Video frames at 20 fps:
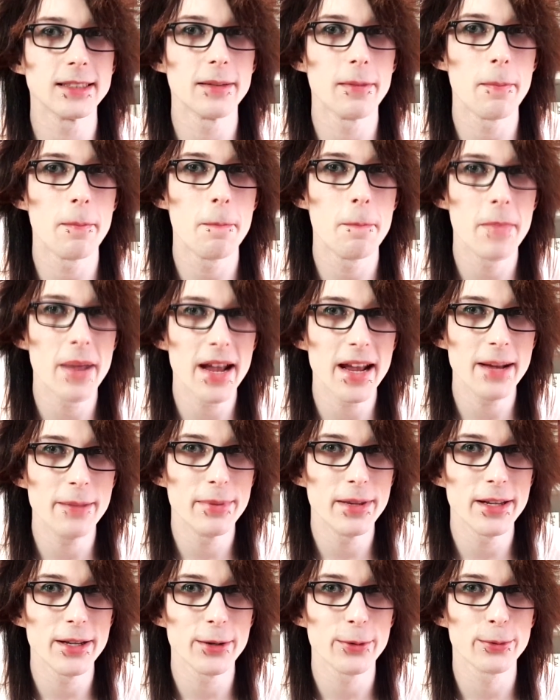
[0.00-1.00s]
maybe
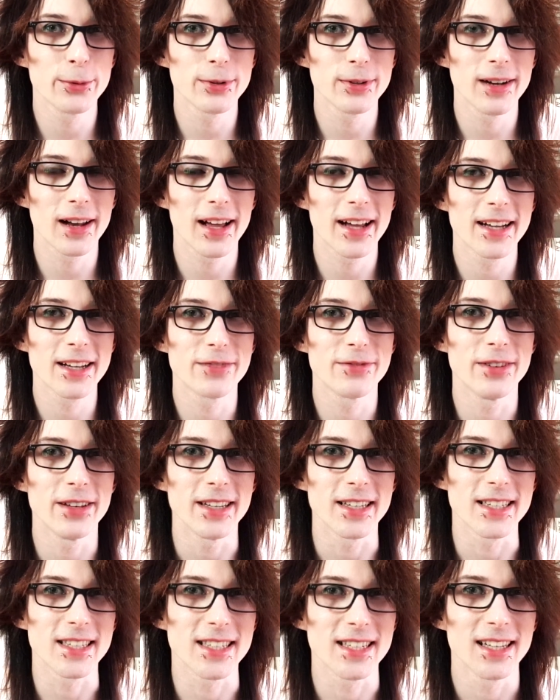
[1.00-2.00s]
you would like
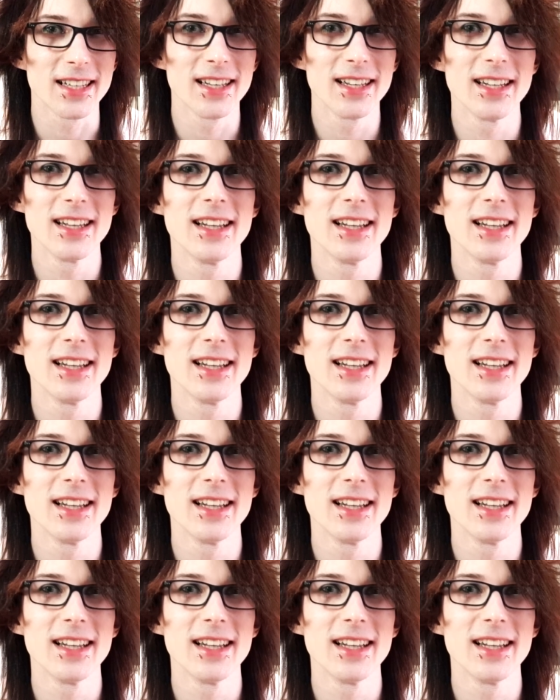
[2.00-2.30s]
this.